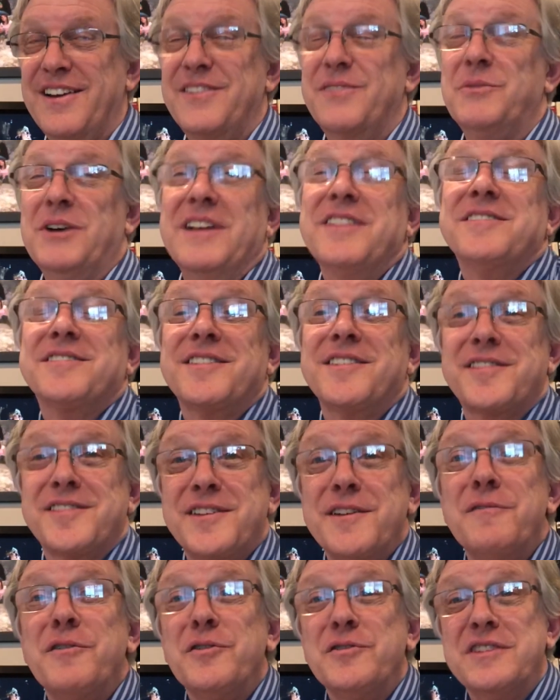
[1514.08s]
well, it's the
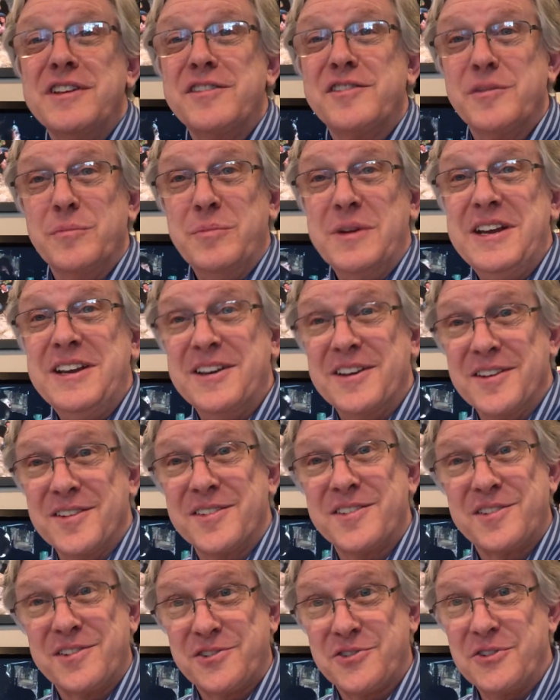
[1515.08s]
civil disobedience
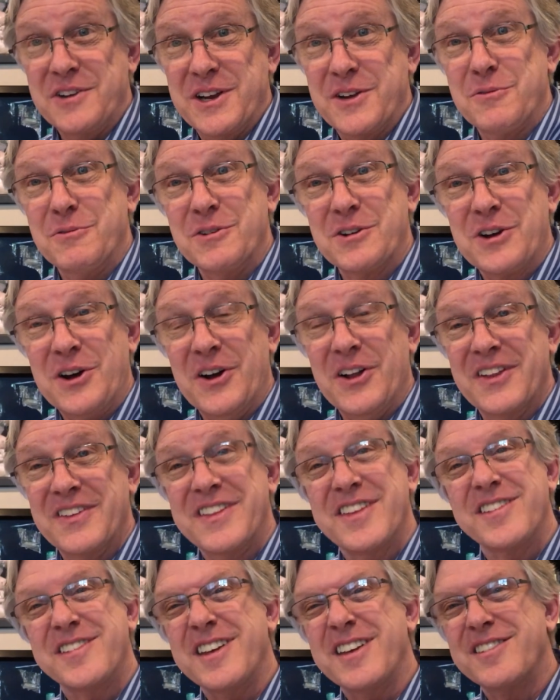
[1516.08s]
streak, we'll call it,
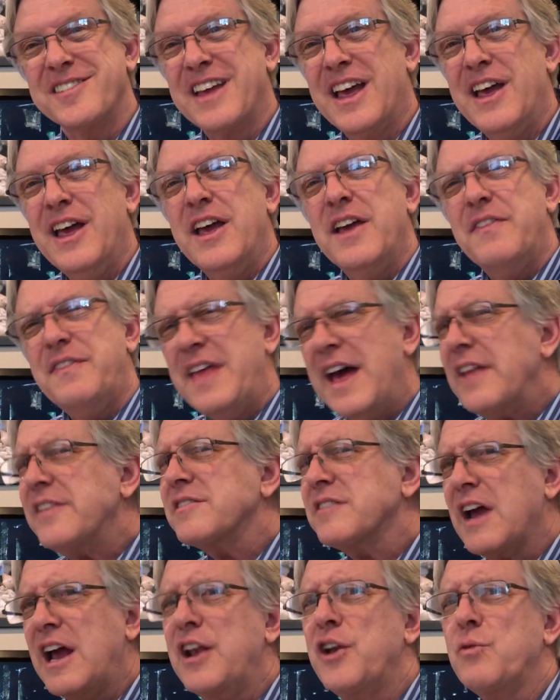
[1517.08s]
that says, that's
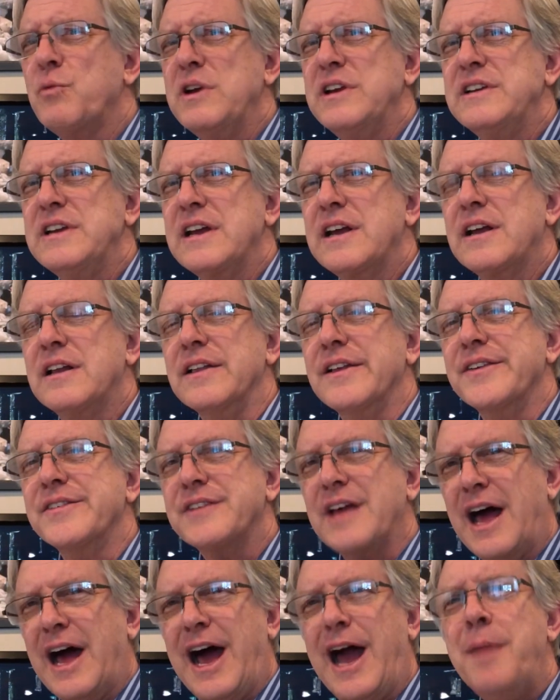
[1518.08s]
kind of ridiculous.
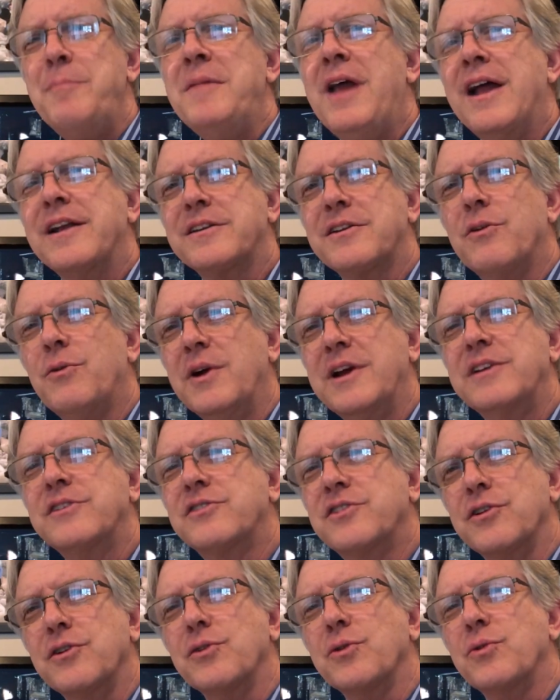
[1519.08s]
I'm not going
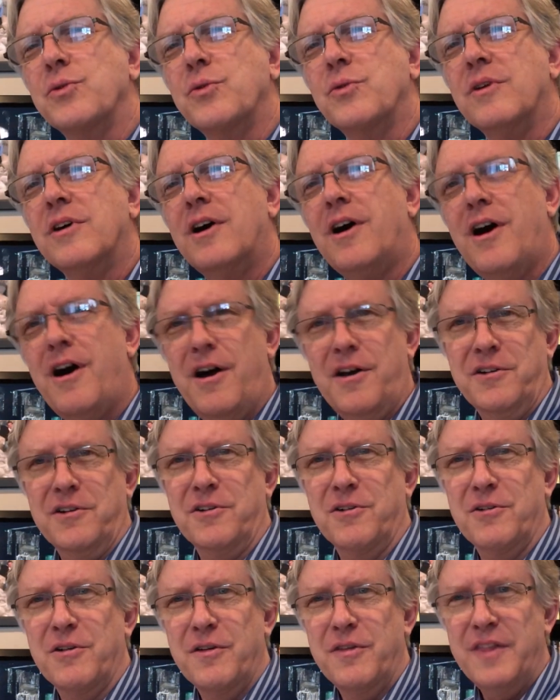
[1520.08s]
to
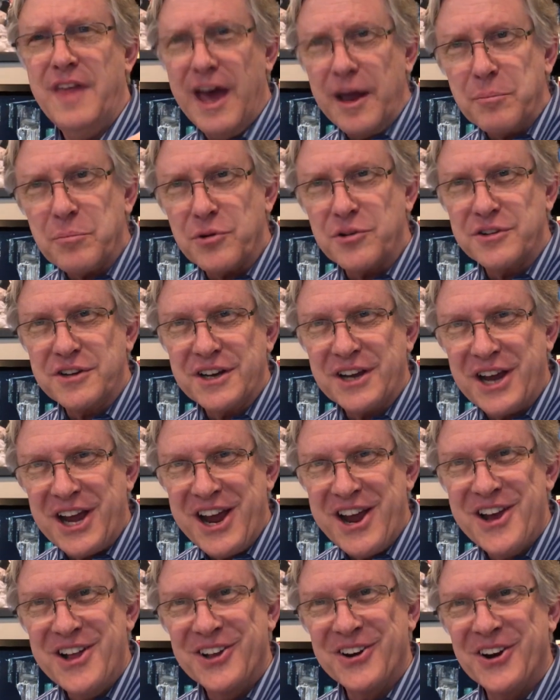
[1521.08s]
honor that
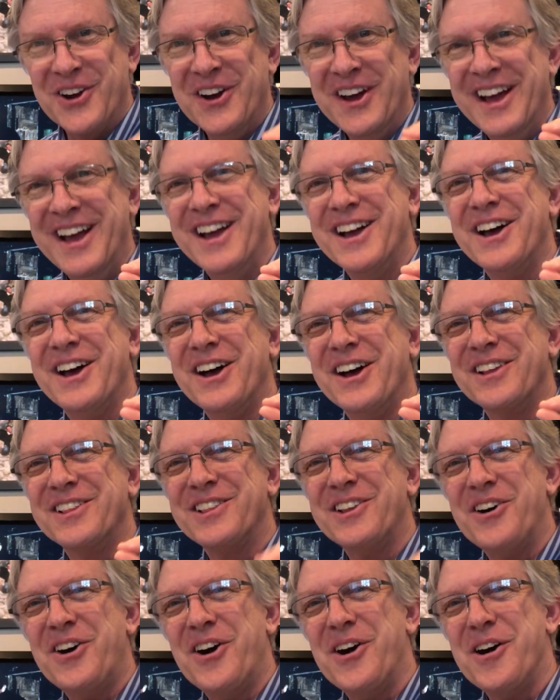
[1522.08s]
particular
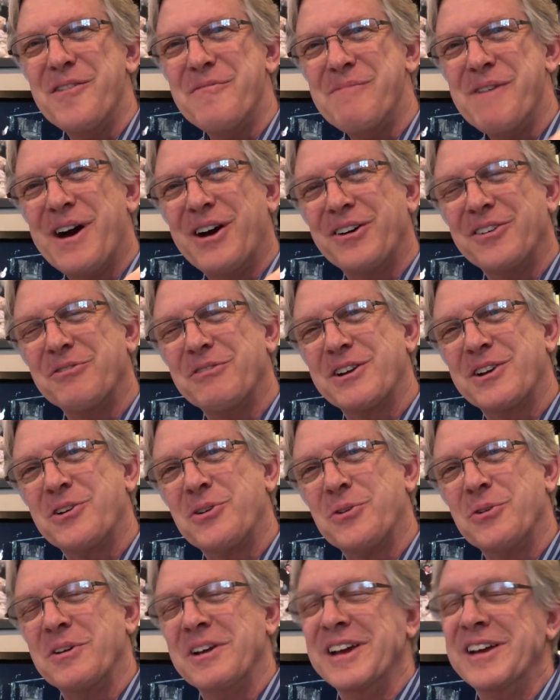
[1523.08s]
law about
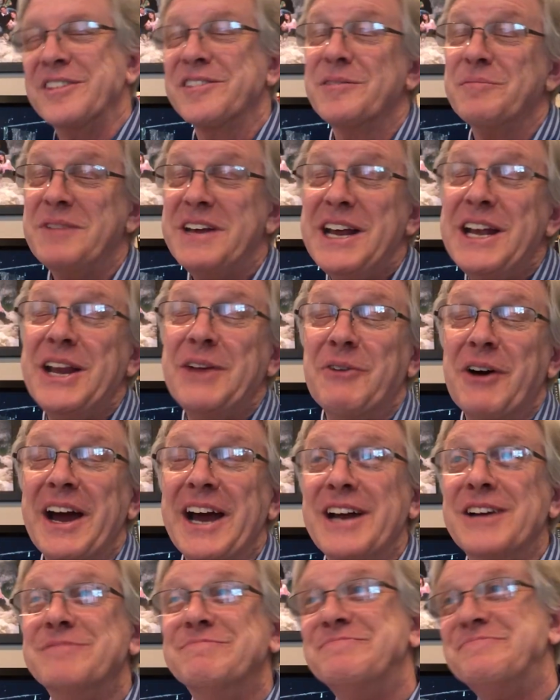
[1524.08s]
recordings.
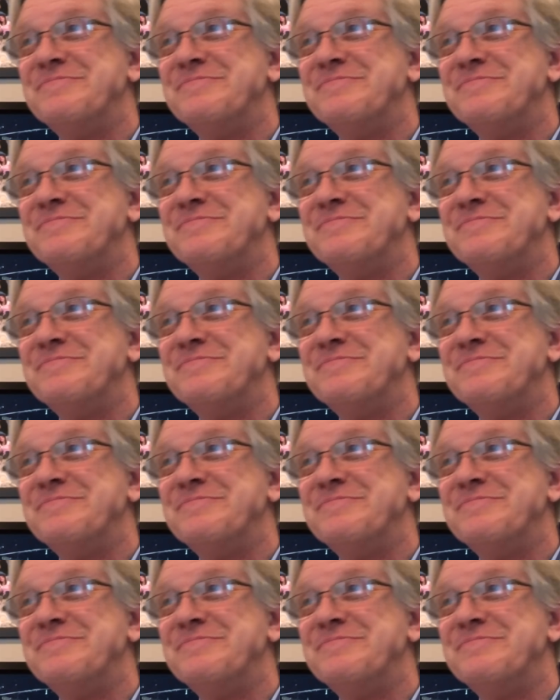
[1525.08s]
Anyway,